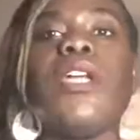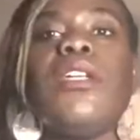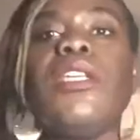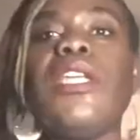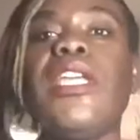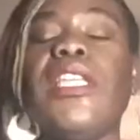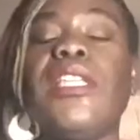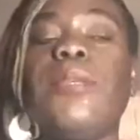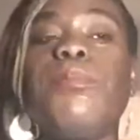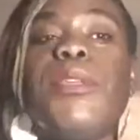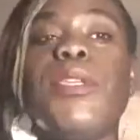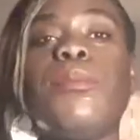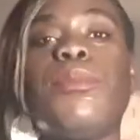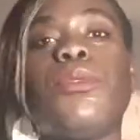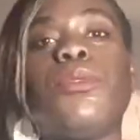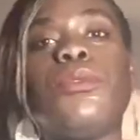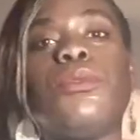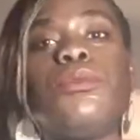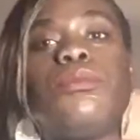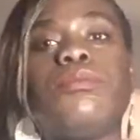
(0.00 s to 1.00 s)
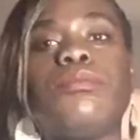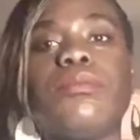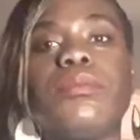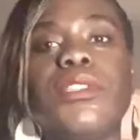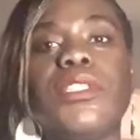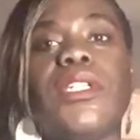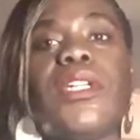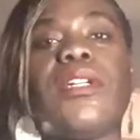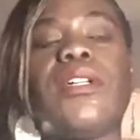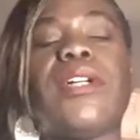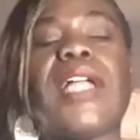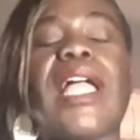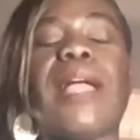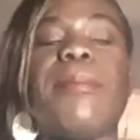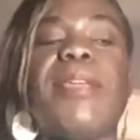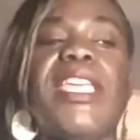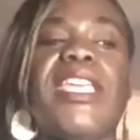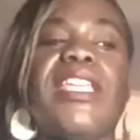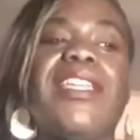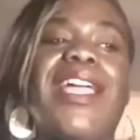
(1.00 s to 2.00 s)
And people, you know,
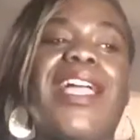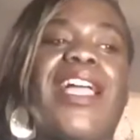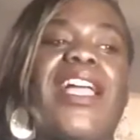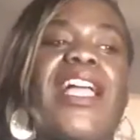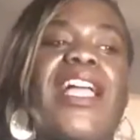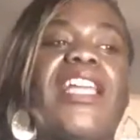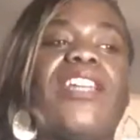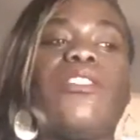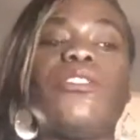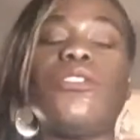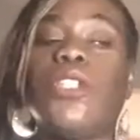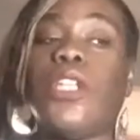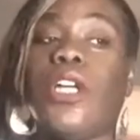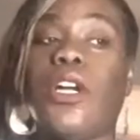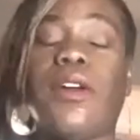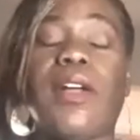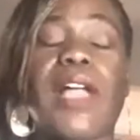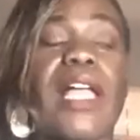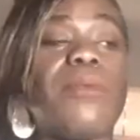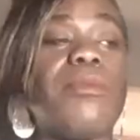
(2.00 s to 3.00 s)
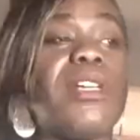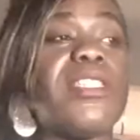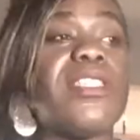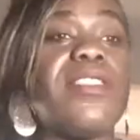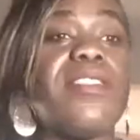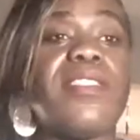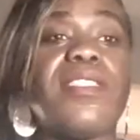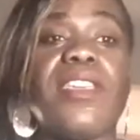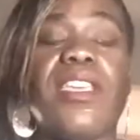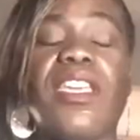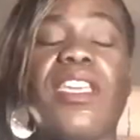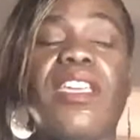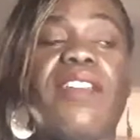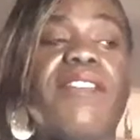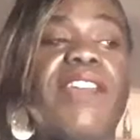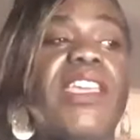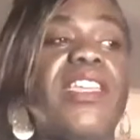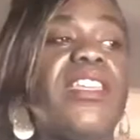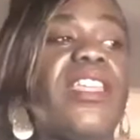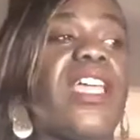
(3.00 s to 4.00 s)
I mean, I don't know. I wasn't
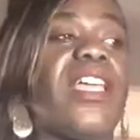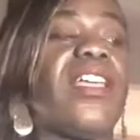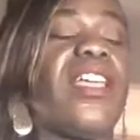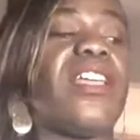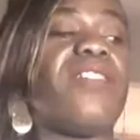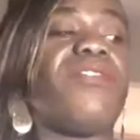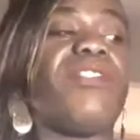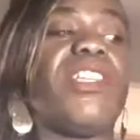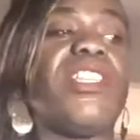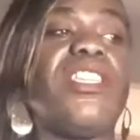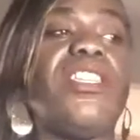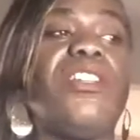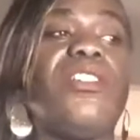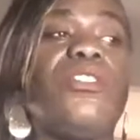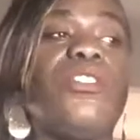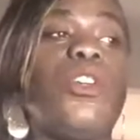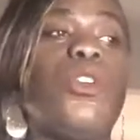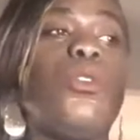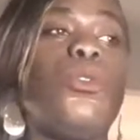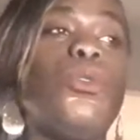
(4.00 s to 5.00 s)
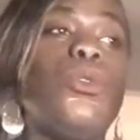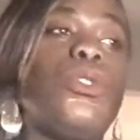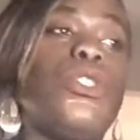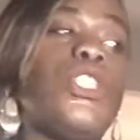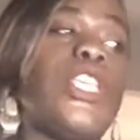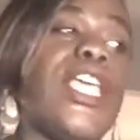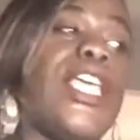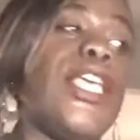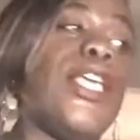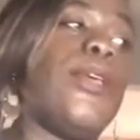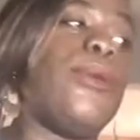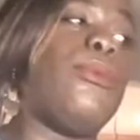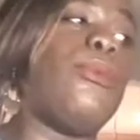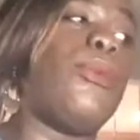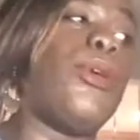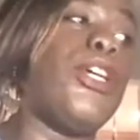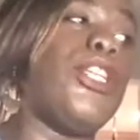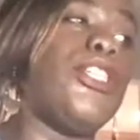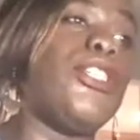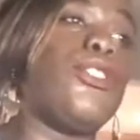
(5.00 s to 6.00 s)
there, and I really don't know who's
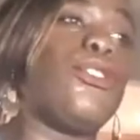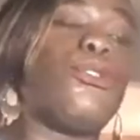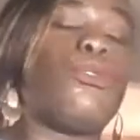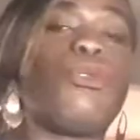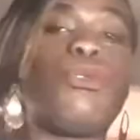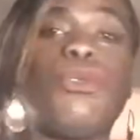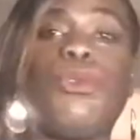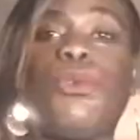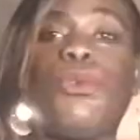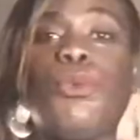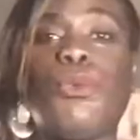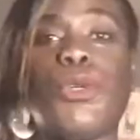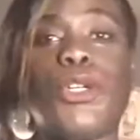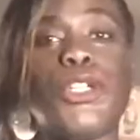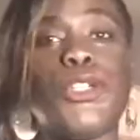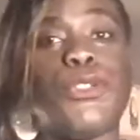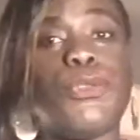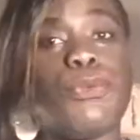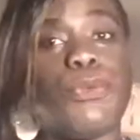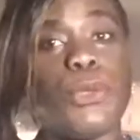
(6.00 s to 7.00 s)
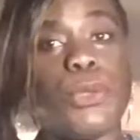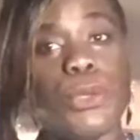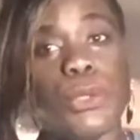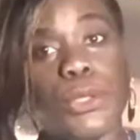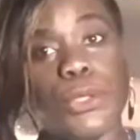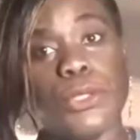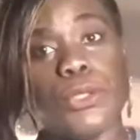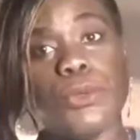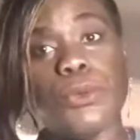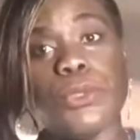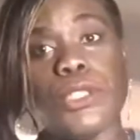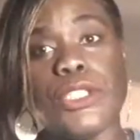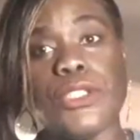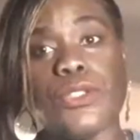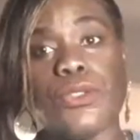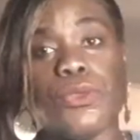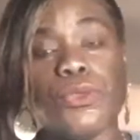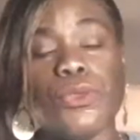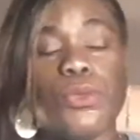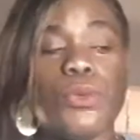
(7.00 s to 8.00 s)
saying what is true, what is false, what
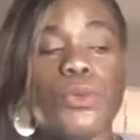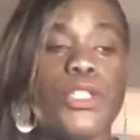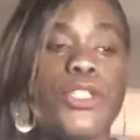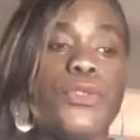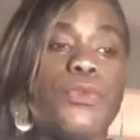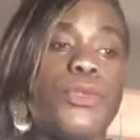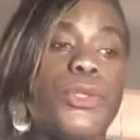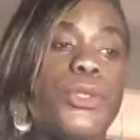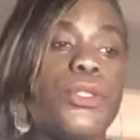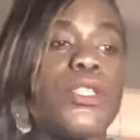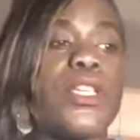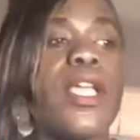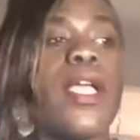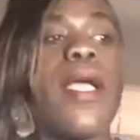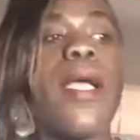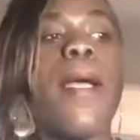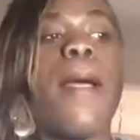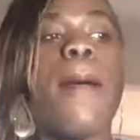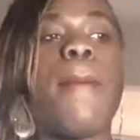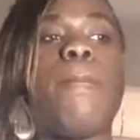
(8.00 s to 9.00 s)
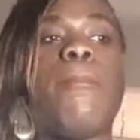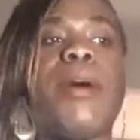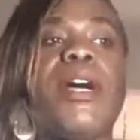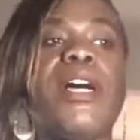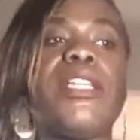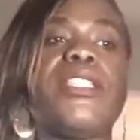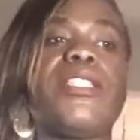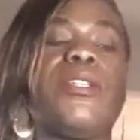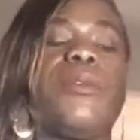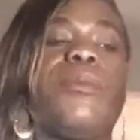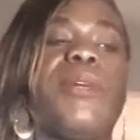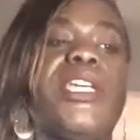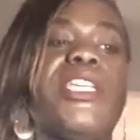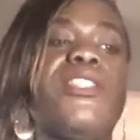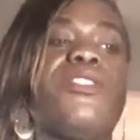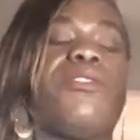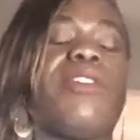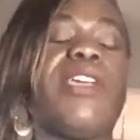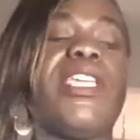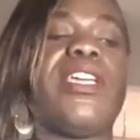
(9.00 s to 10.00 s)
is true, what is false. But the
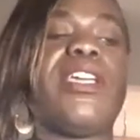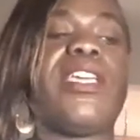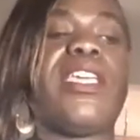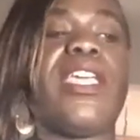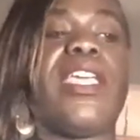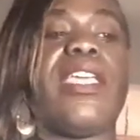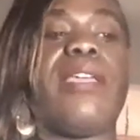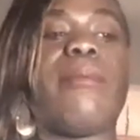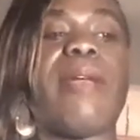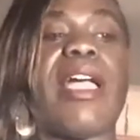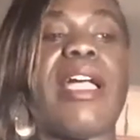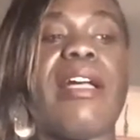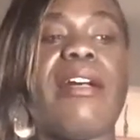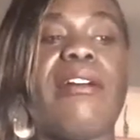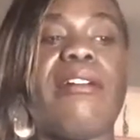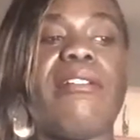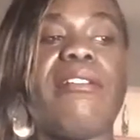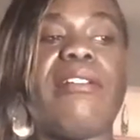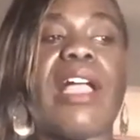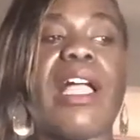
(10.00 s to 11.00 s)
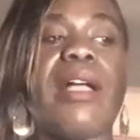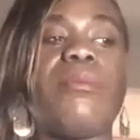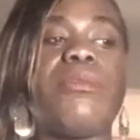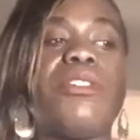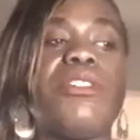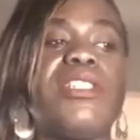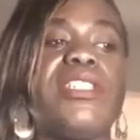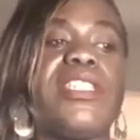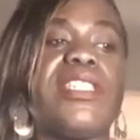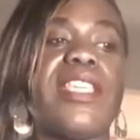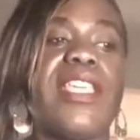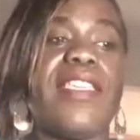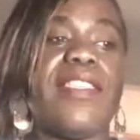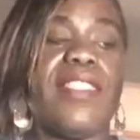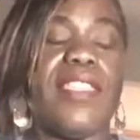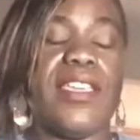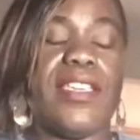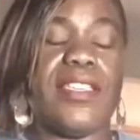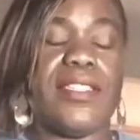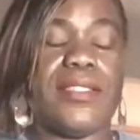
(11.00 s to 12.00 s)
way Drea came out, I'm going to say
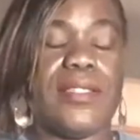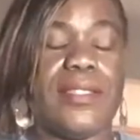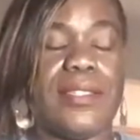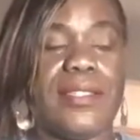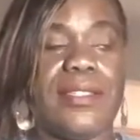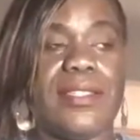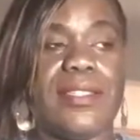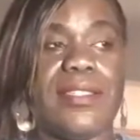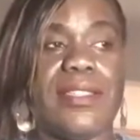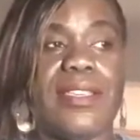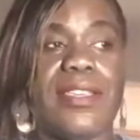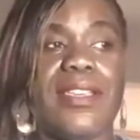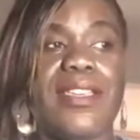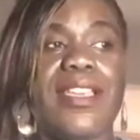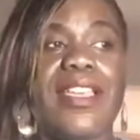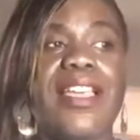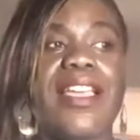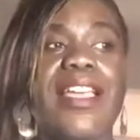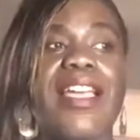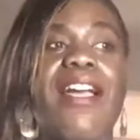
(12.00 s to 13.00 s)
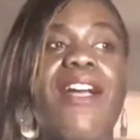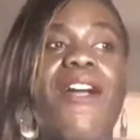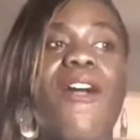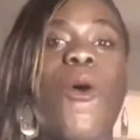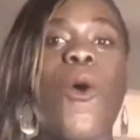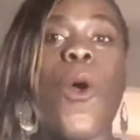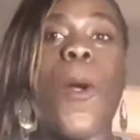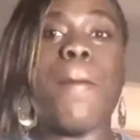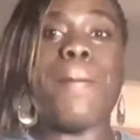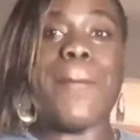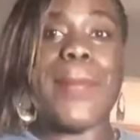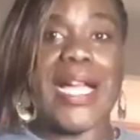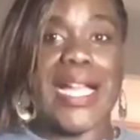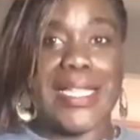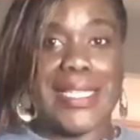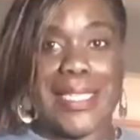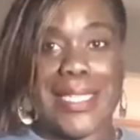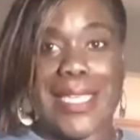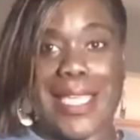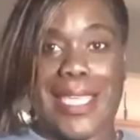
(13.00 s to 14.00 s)
this, or
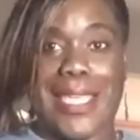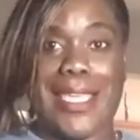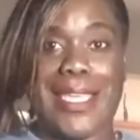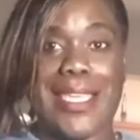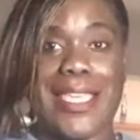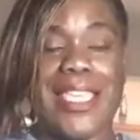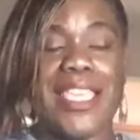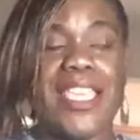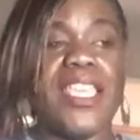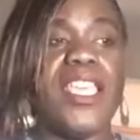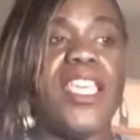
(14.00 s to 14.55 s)
my take.